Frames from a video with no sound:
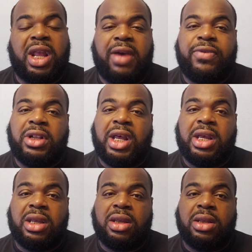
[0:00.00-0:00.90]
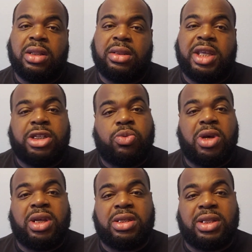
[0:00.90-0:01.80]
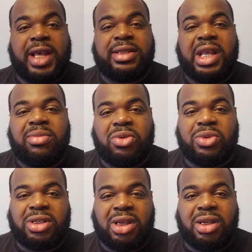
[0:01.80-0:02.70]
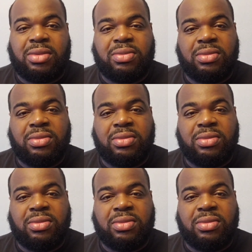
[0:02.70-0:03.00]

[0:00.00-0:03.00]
And I feel like this what that statement was saying.